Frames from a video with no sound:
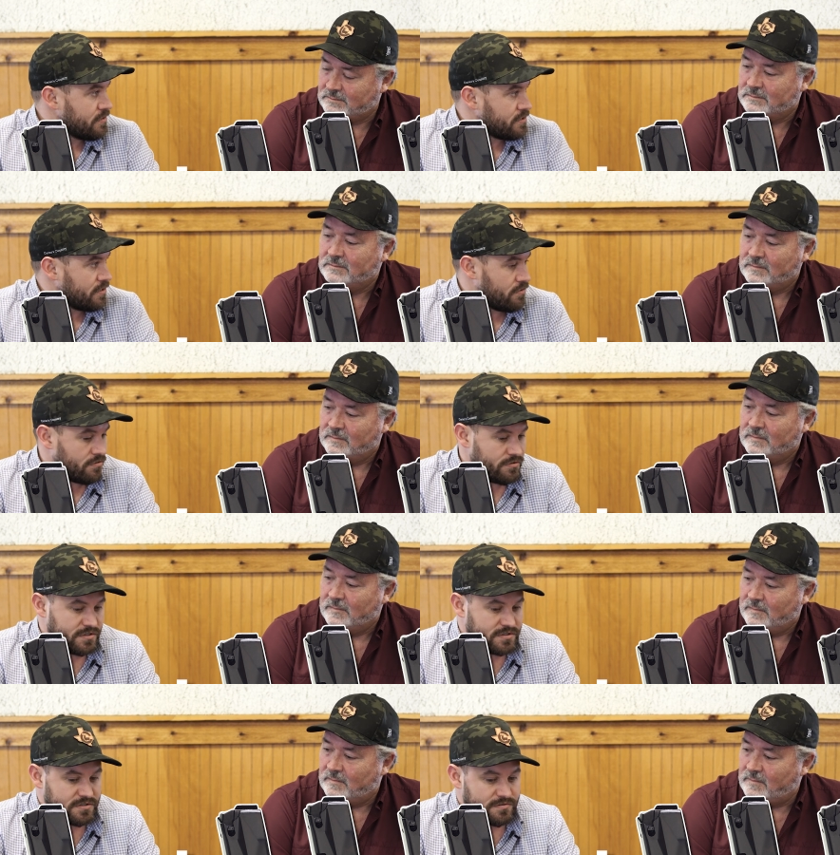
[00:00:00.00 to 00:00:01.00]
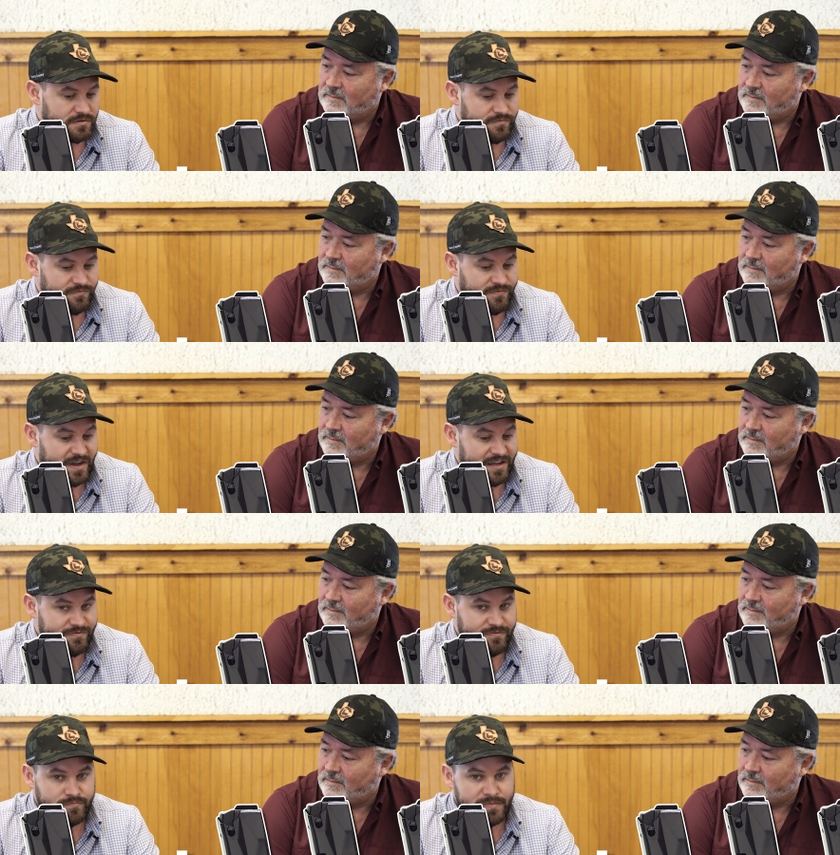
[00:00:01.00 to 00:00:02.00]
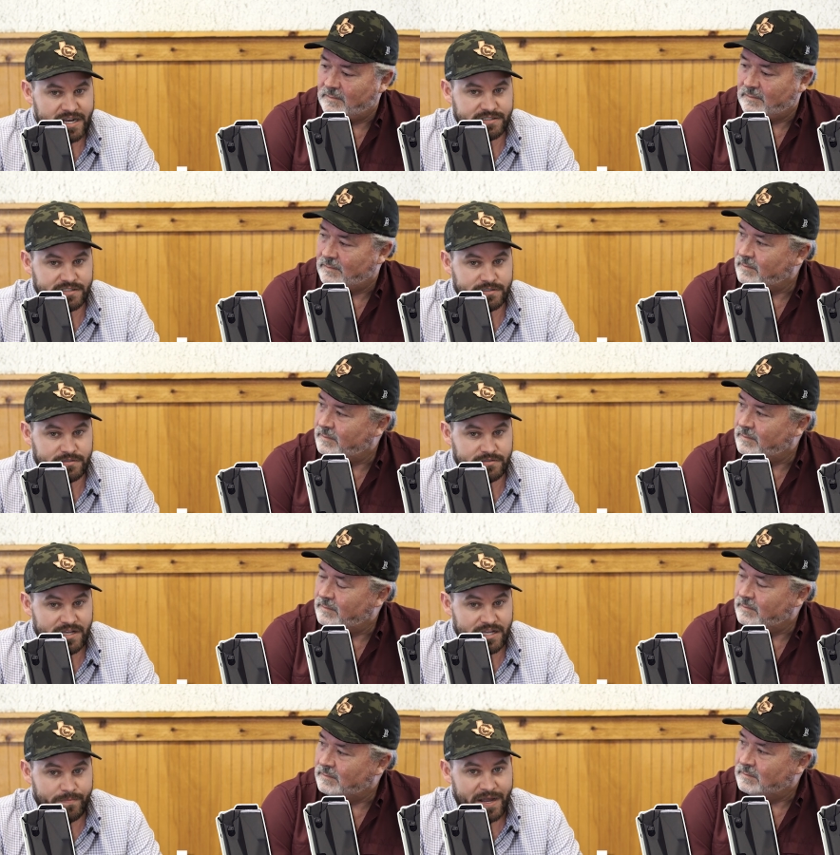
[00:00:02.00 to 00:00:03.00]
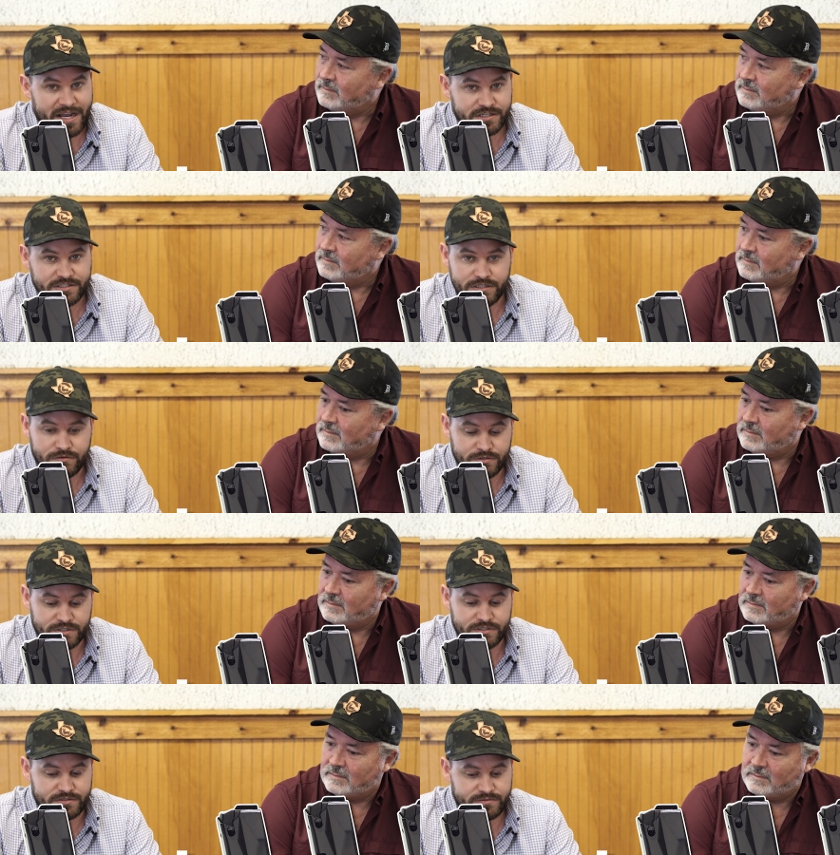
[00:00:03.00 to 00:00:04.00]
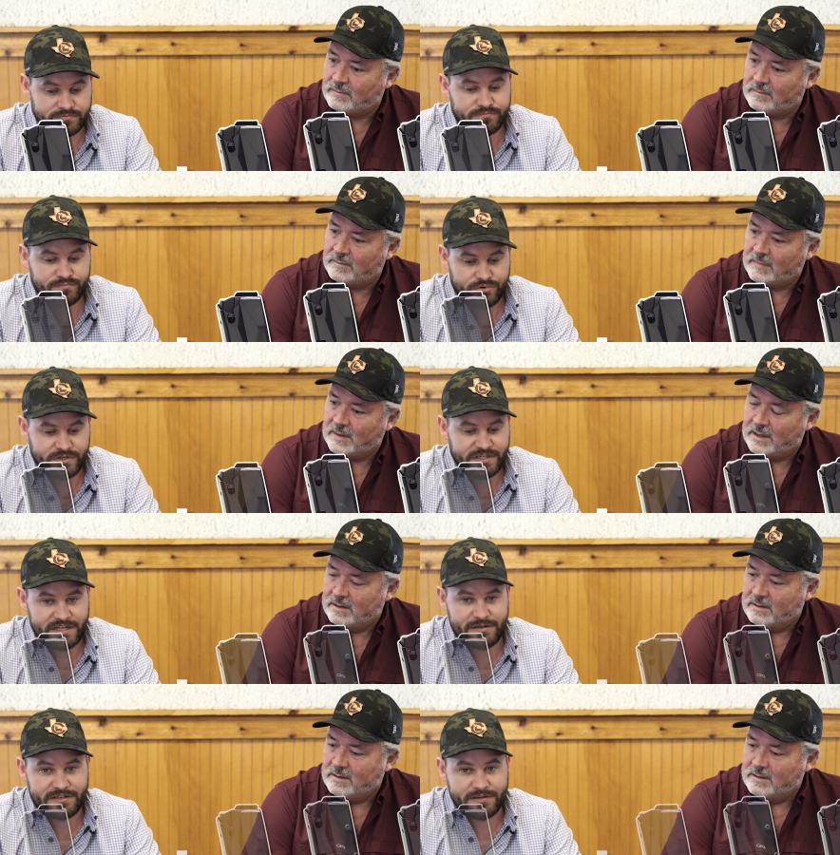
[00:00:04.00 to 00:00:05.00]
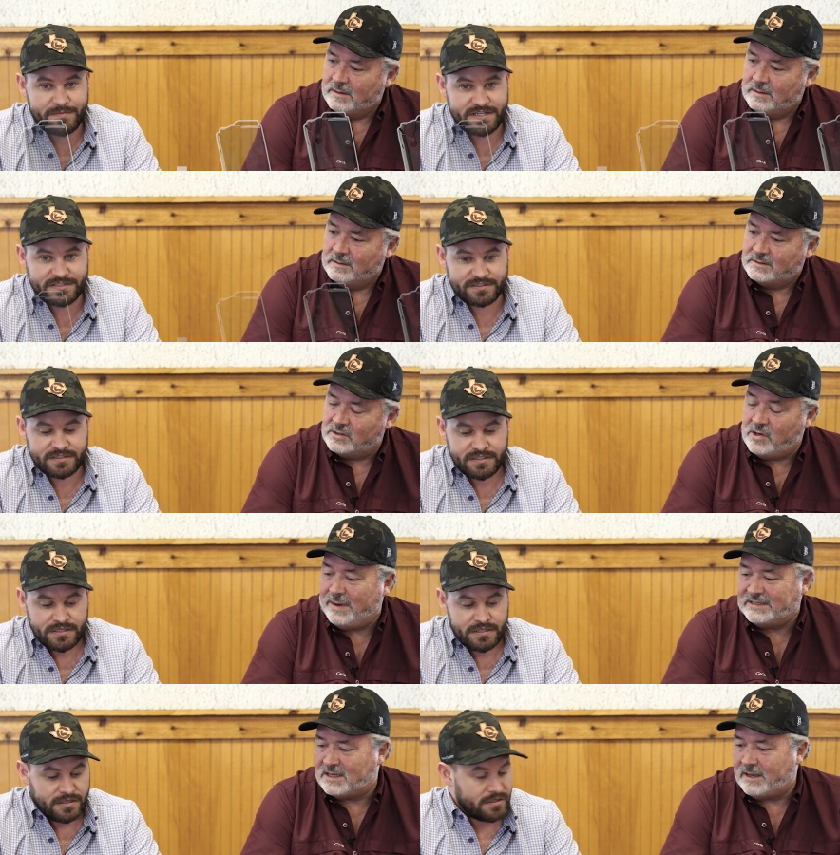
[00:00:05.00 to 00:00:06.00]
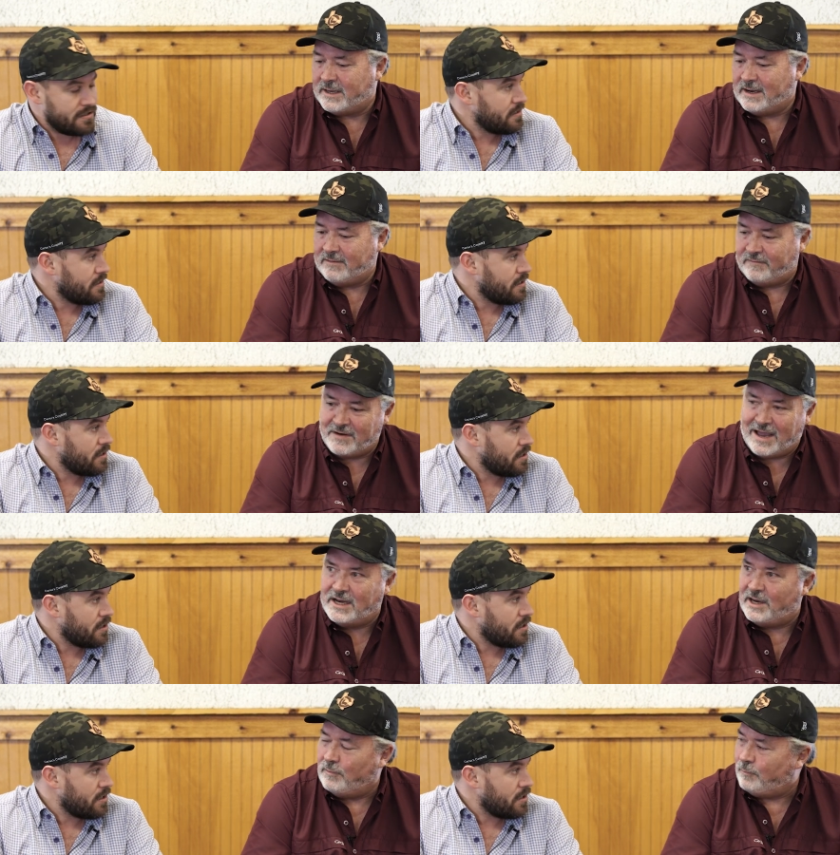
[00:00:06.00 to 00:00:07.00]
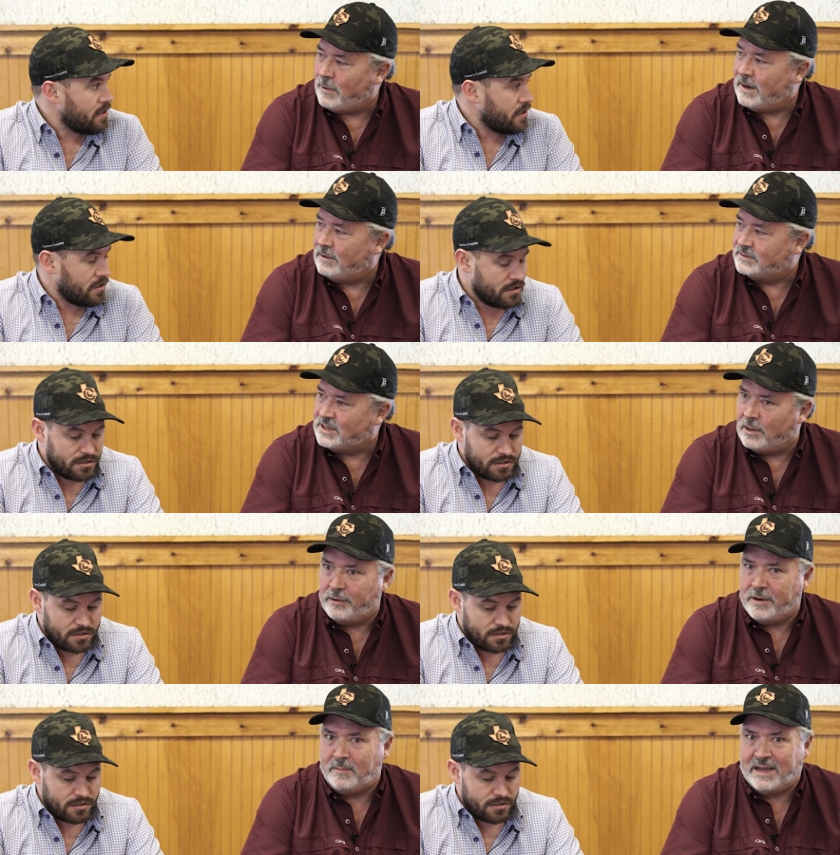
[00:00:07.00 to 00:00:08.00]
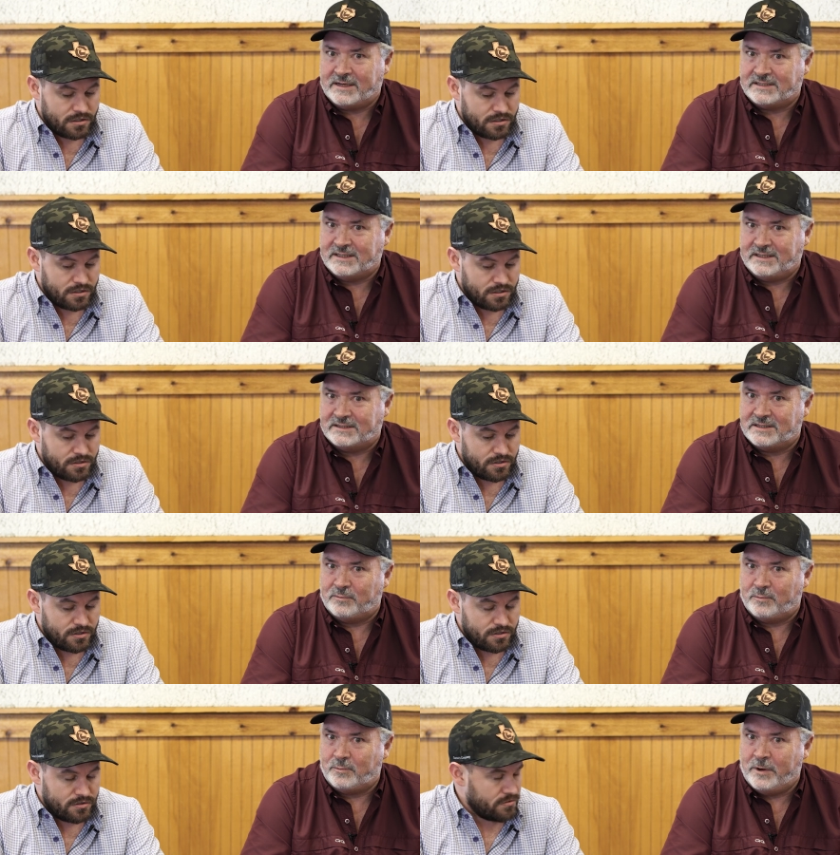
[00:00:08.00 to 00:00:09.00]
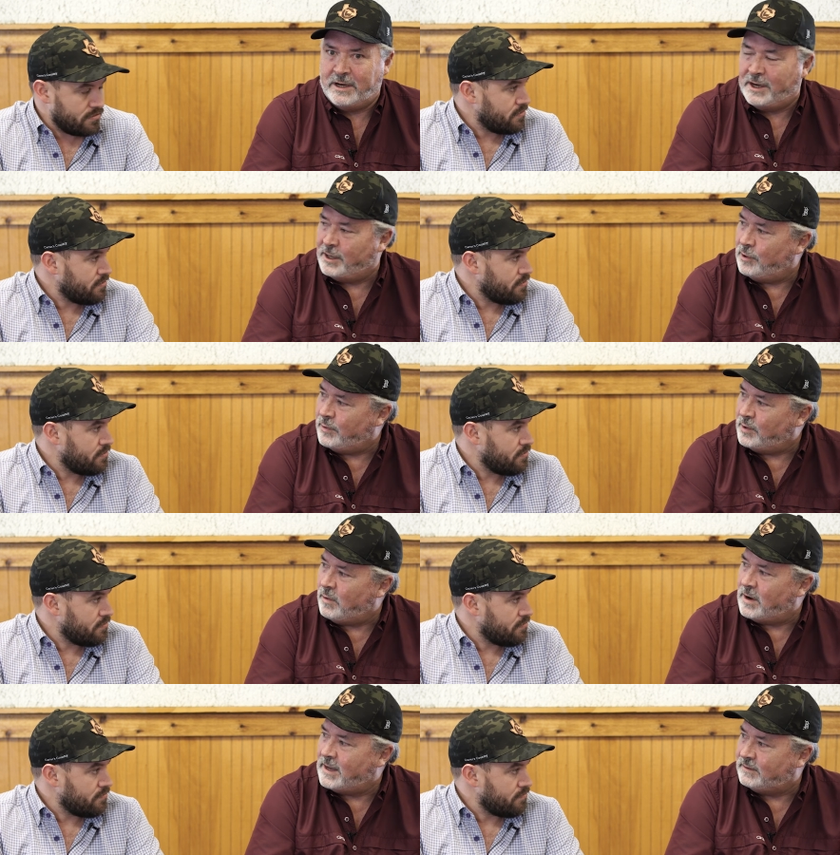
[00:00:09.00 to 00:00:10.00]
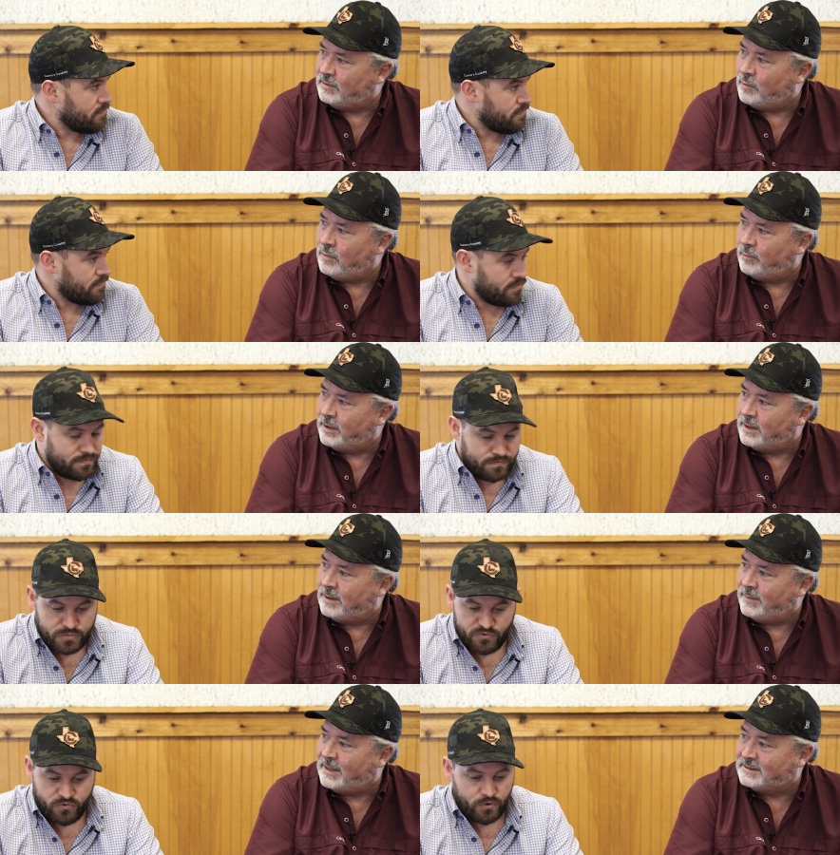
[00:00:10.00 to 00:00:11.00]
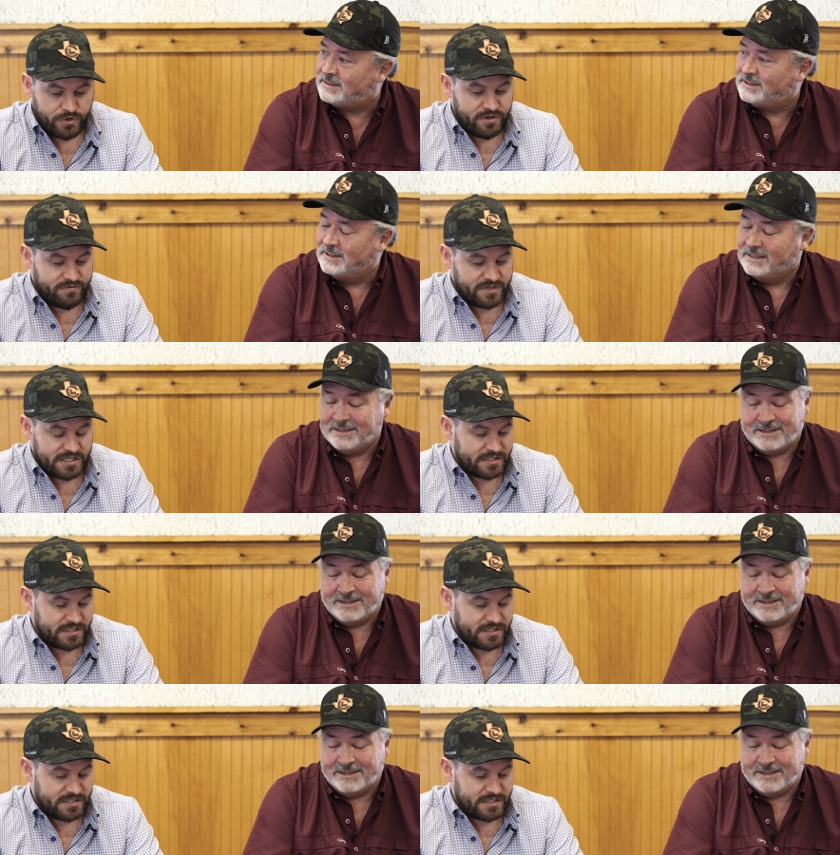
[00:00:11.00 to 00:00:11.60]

Speaker 1: so it's five magazines in the package deal, which is pretty dang amazing. So you
Speaker 2: basically can have 90 rounds loaded in magazines and ready to go when you walk out the door with it. I mean, before you even